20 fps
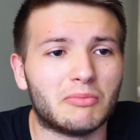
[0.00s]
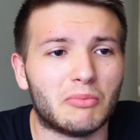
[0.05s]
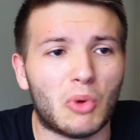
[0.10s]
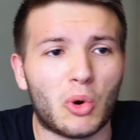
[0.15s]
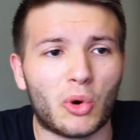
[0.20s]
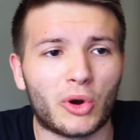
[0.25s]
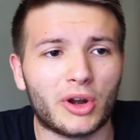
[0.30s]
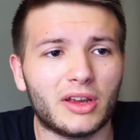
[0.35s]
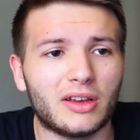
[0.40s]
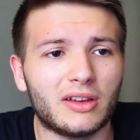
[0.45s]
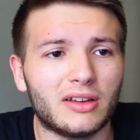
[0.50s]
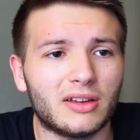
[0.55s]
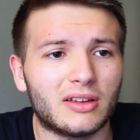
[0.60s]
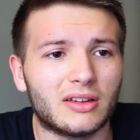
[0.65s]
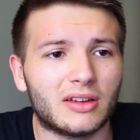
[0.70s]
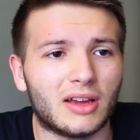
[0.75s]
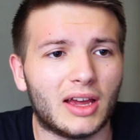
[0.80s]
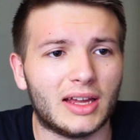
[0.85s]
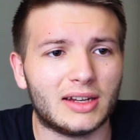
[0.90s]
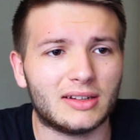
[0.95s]
morning
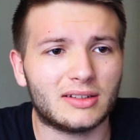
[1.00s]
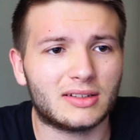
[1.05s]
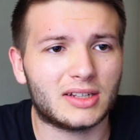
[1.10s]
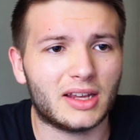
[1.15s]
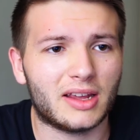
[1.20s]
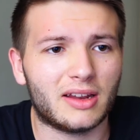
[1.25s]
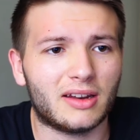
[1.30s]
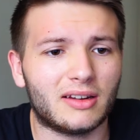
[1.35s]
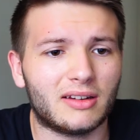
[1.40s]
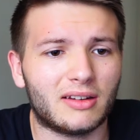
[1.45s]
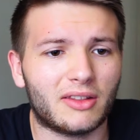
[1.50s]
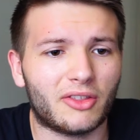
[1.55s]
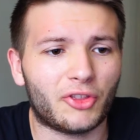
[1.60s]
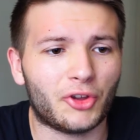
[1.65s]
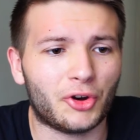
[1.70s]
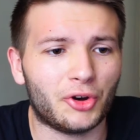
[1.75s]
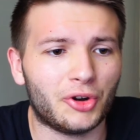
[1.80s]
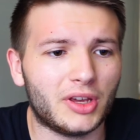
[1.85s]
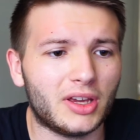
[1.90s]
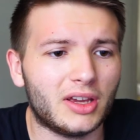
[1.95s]
at
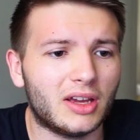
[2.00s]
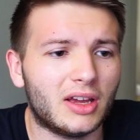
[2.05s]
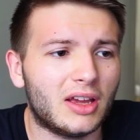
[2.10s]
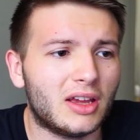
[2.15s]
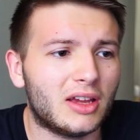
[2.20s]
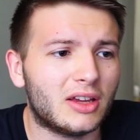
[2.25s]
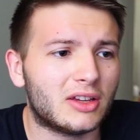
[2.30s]
10:30,